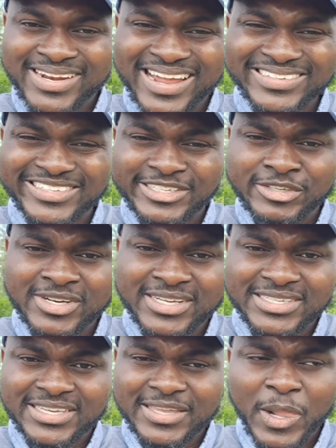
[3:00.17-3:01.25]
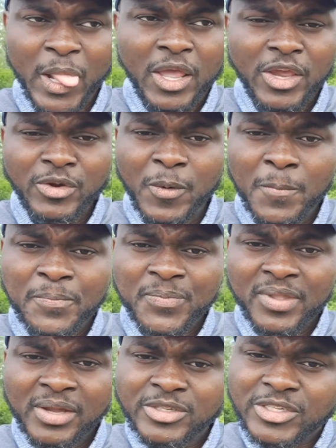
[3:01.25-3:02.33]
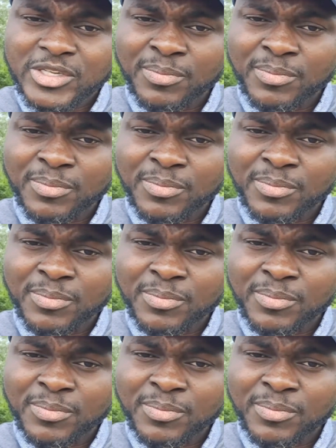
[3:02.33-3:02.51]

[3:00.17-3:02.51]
that disunity, just